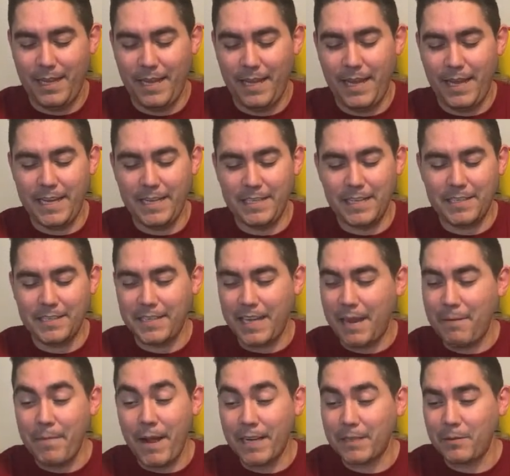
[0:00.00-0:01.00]
And it just
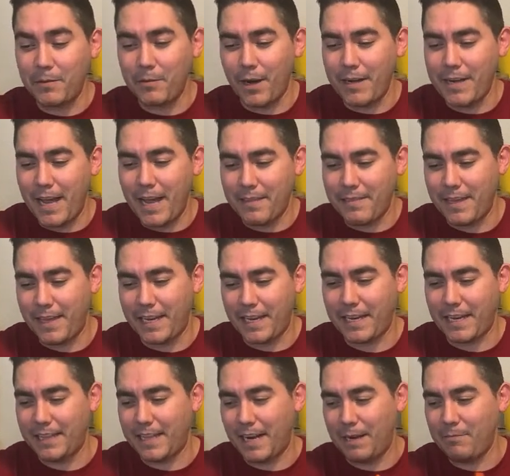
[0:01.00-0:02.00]
came back to me right now
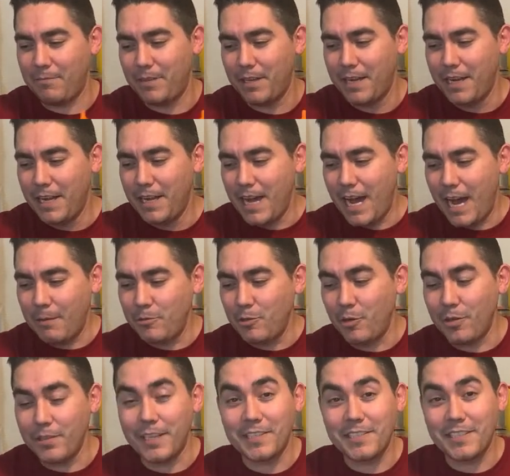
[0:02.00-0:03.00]
thinking that I'm
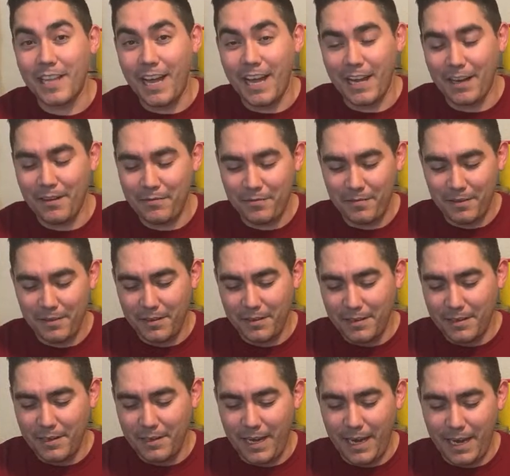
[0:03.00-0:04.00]
doing this live
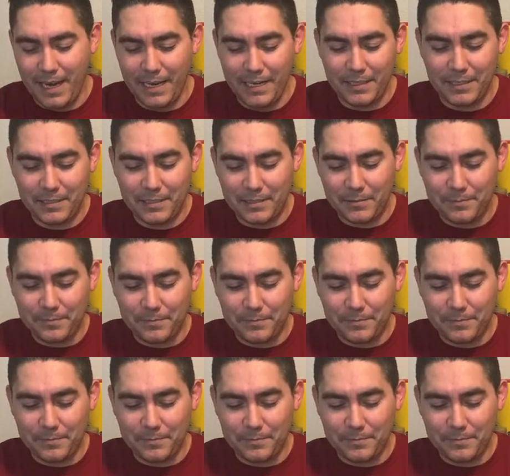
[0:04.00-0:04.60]
and